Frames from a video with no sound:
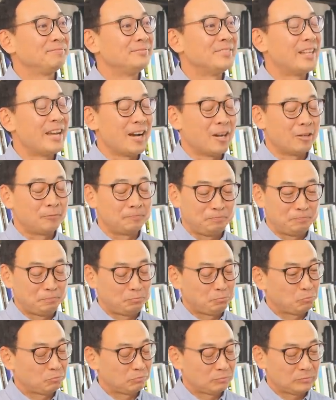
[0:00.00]
Now,
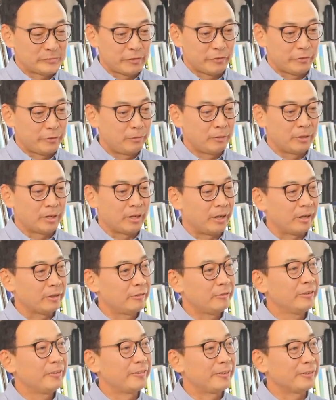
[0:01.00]
if there were
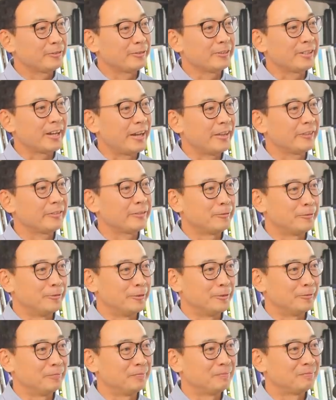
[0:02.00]
100 single guys in the
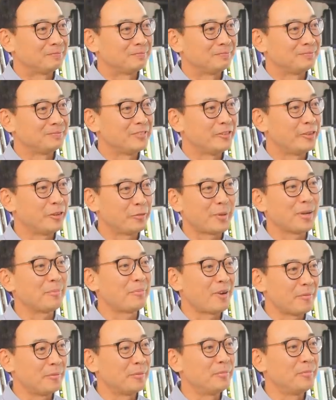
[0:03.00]
room, just by
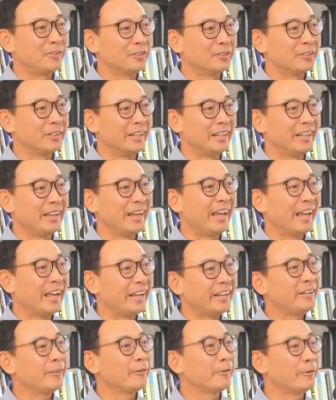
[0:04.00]
probability,
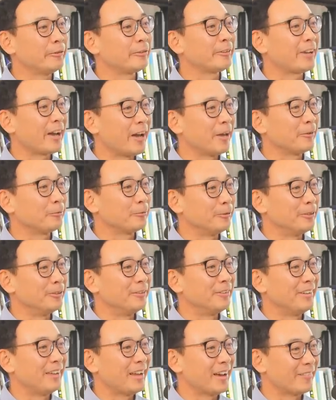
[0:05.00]
80 of those guys would
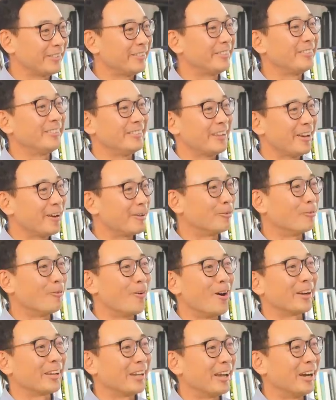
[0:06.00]
have to sit down or
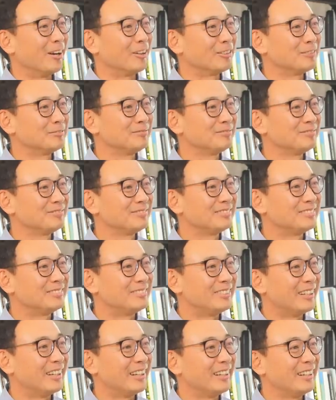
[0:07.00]
walk out.
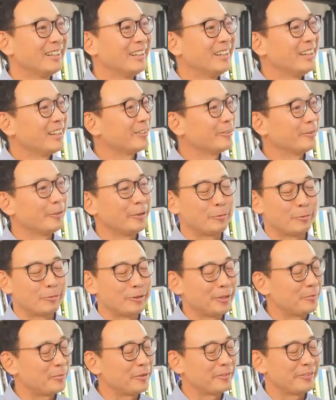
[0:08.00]
Exactly. Right? Because only
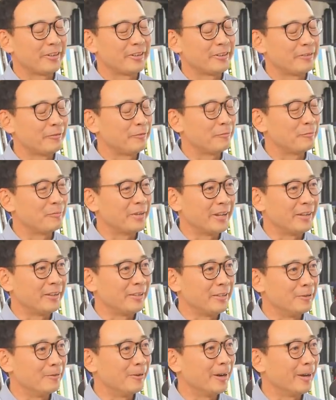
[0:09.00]
20% of men
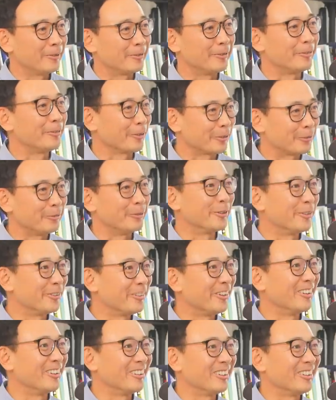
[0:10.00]
in the US are six foot or
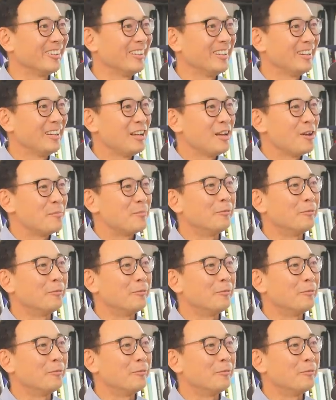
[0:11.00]
taller. Mm-hmm.